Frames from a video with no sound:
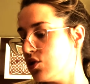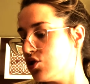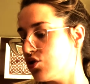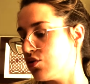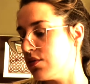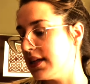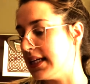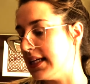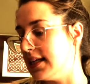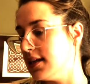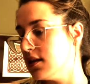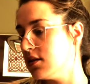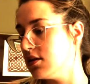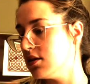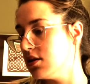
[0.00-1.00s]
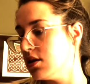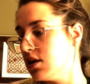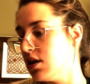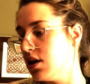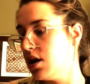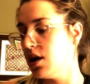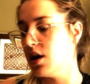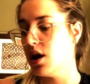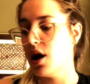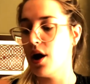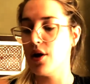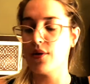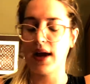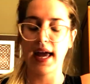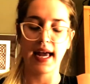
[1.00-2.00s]
a tree.
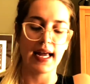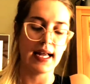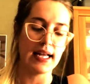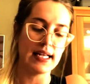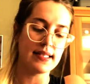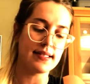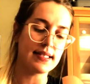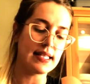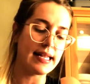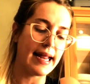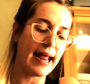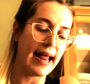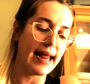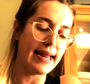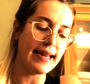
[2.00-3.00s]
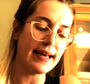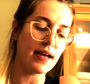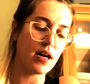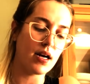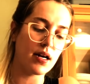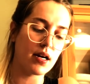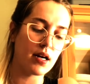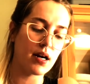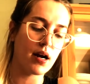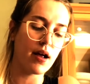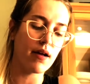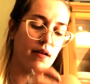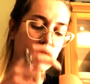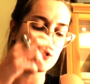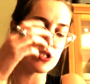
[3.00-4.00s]
Okay, it's the 8
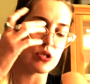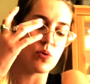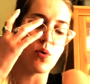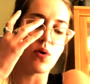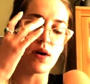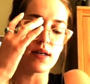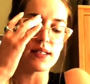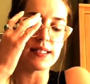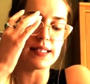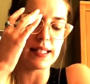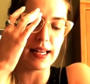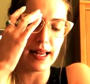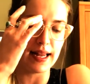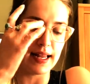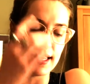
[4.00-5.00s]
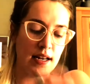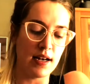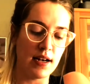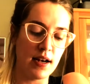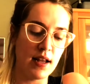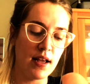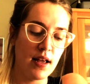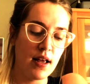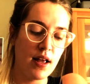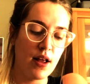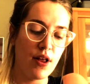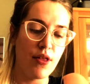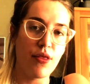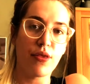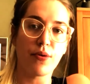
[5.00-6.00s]
of Swords in
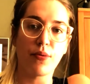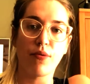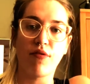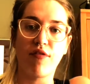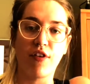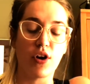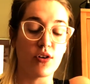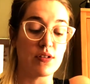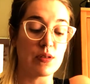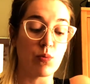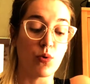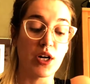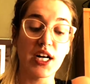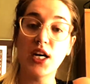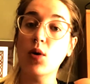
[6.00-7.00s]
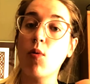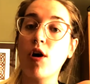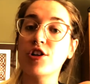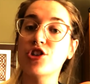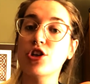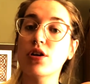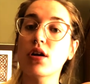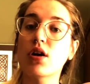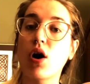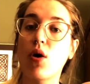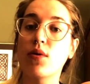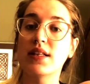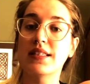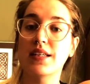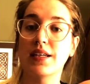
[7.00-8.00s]
the reverse. We're going to want you to go
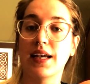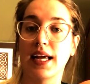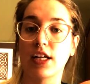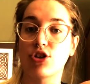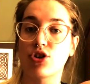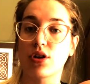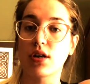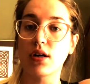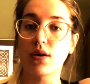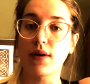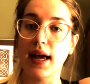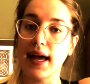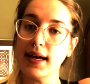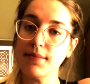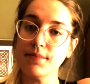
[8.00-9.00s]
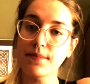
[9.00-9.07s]
into nature, okay?